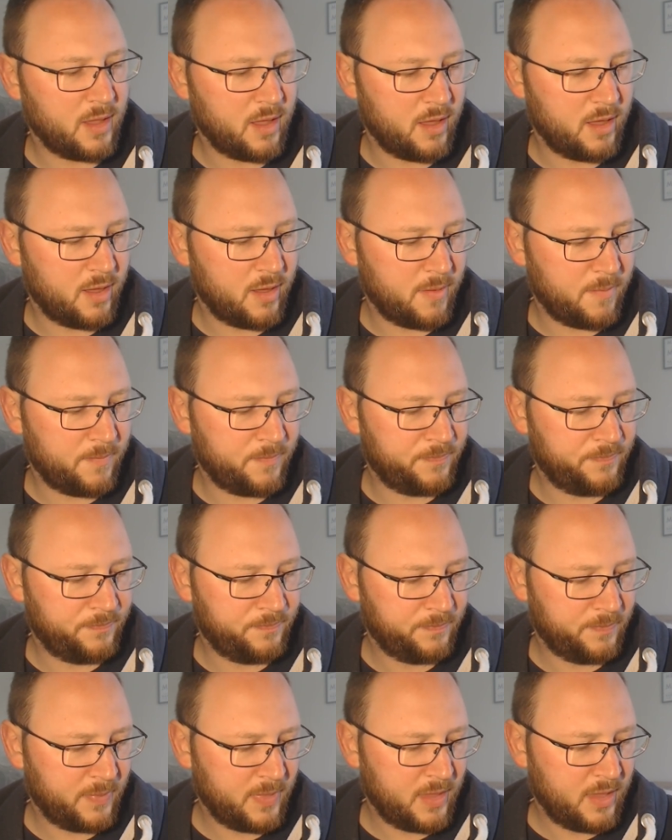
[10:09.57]
Um,
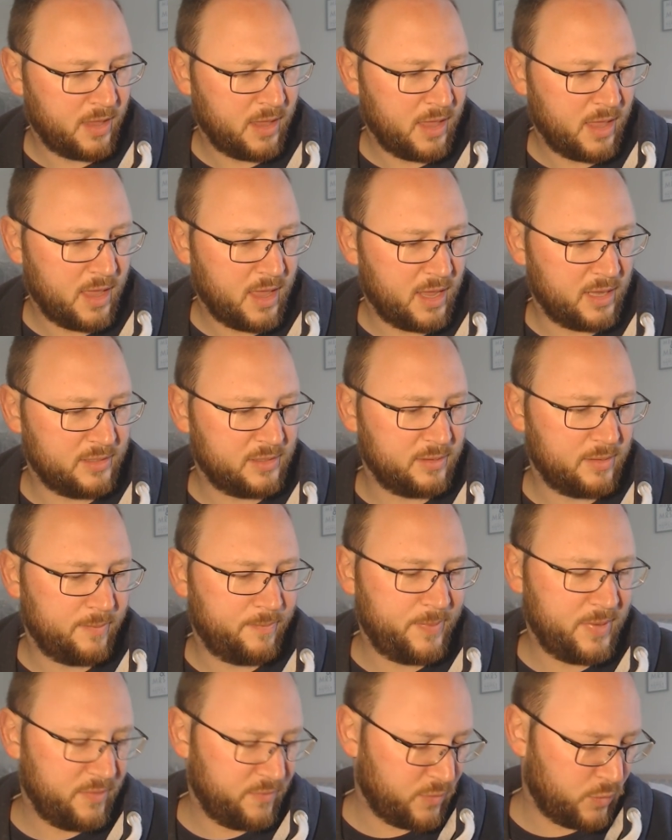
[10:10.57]
it's a
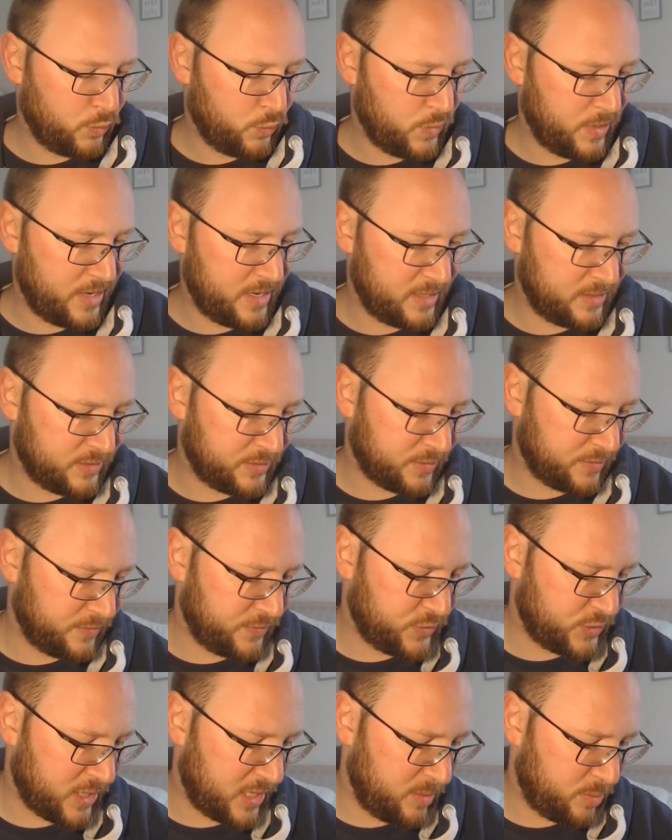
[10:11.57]
bit of a weird sort of
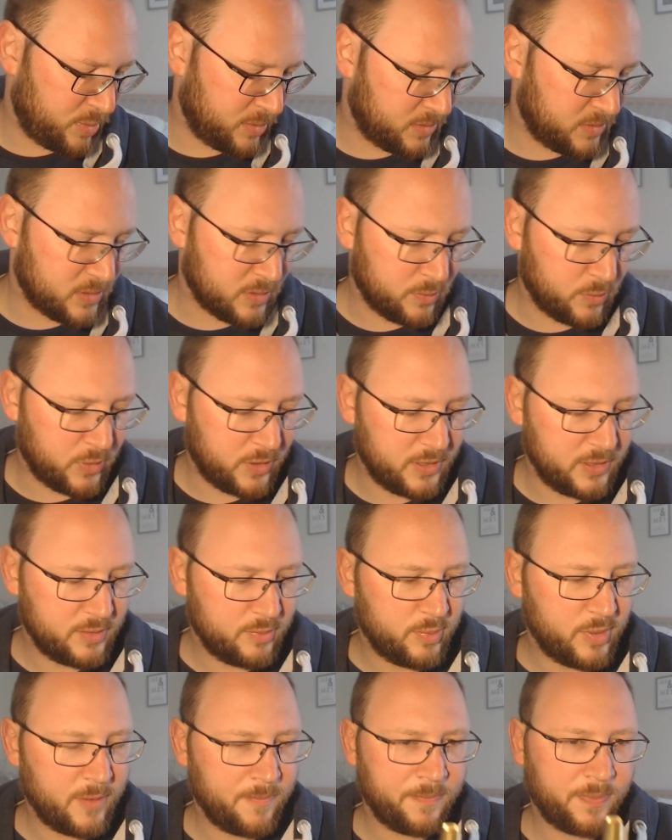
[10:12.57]
shape in some ways,
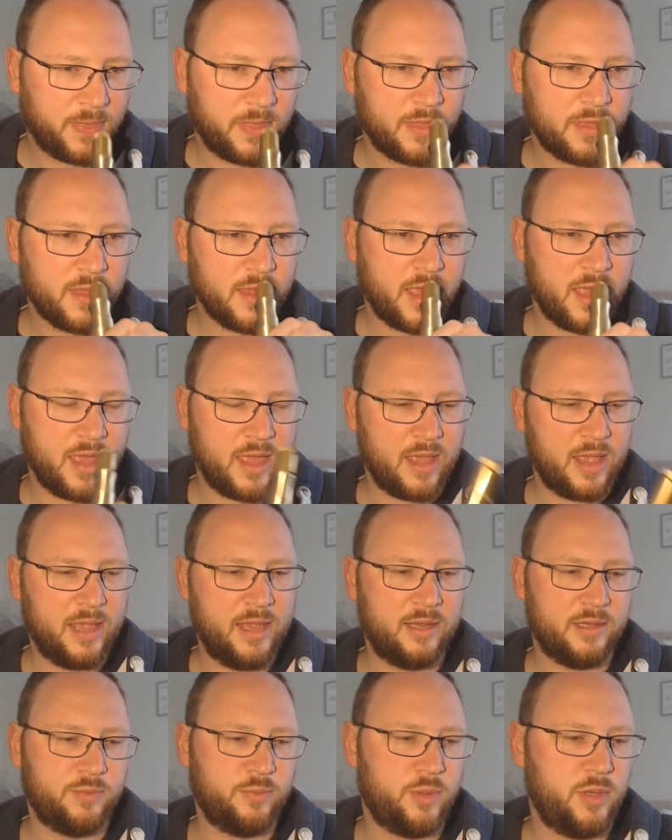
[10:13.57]
but it
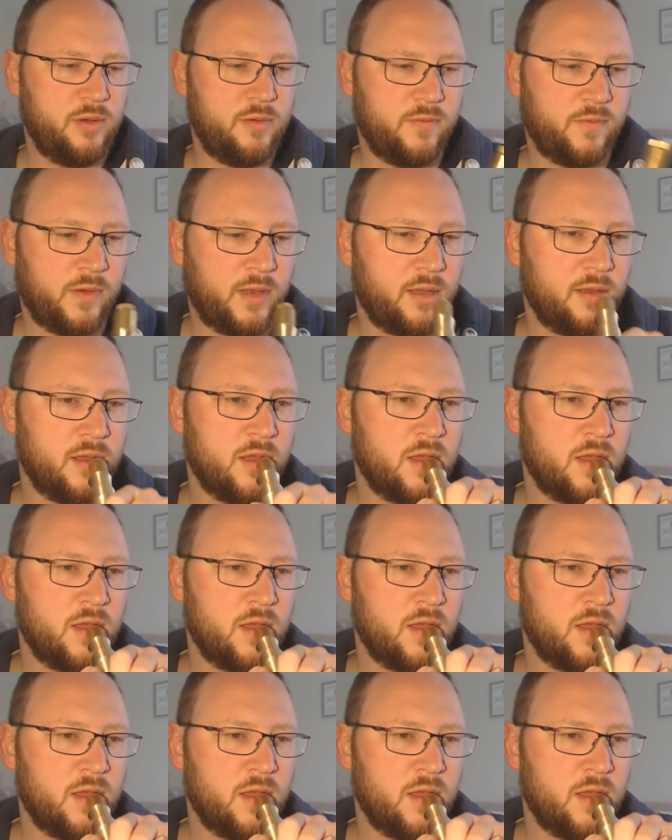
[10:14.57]
hits beautifully.